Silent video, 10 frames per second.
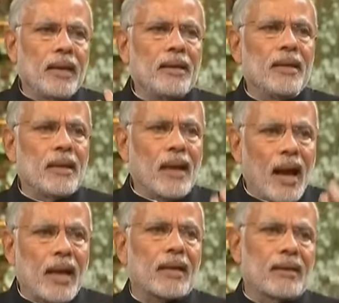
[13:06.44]

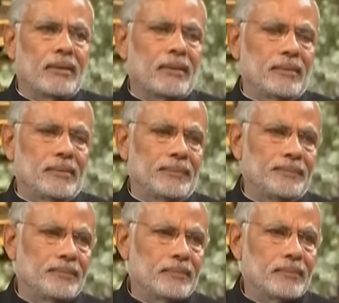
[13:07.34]
Indian icon,
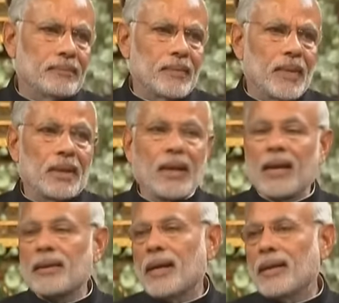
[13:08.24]

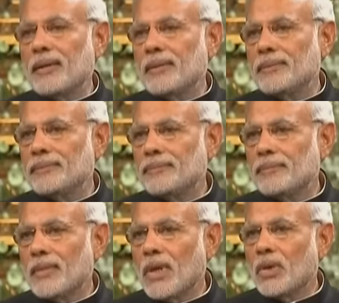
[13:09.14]
Tata,
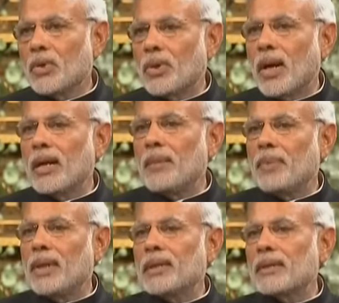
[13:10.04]
to run a
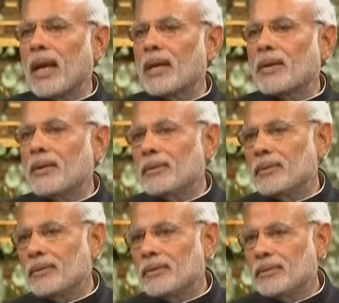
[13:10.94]
British
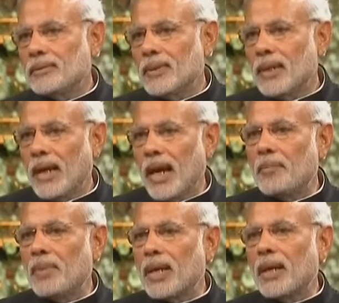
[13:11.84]
icon
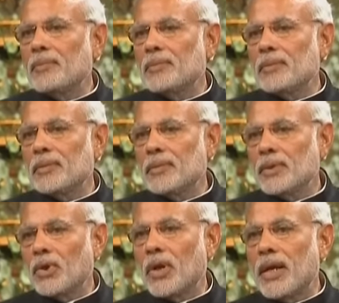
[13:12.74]
and become
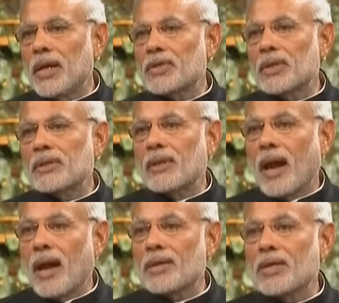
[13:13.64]
your nation's
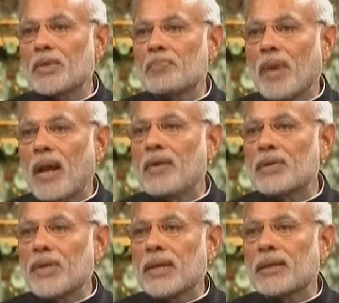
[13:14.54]
largest
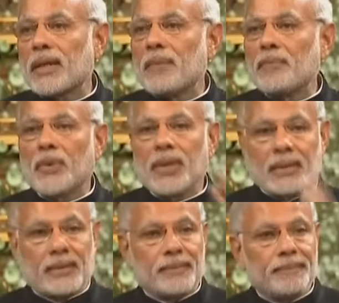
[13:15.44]
private sector employer.